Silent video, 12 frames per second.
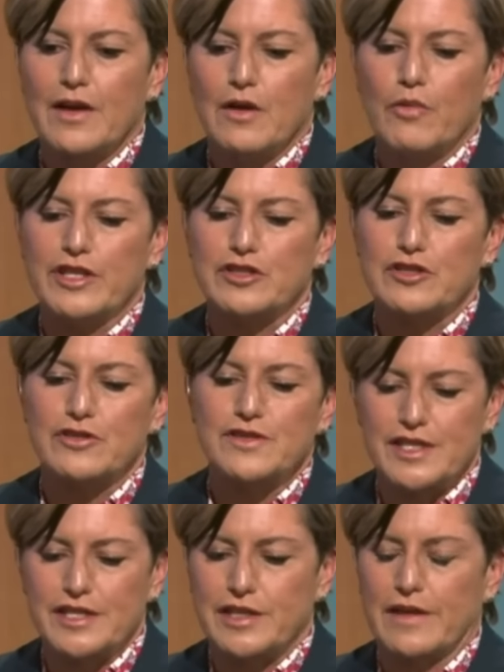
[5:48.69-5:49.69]
We choose
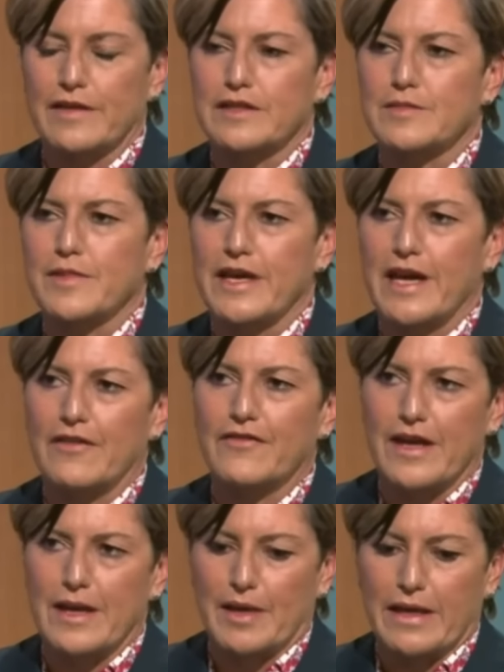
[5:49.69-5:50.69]
each other to be our
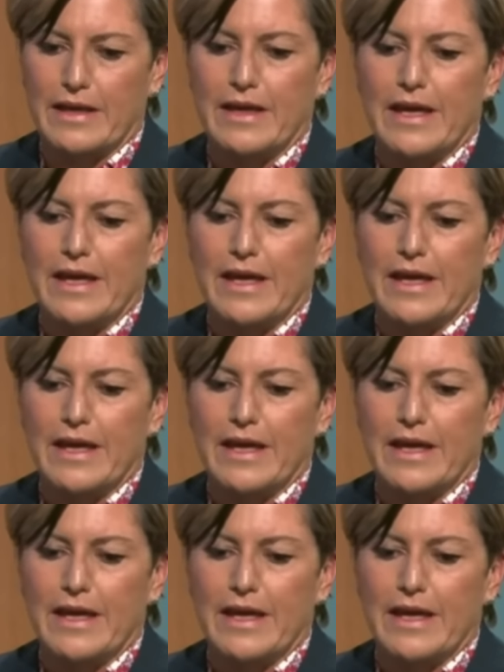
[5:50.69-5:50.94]
family.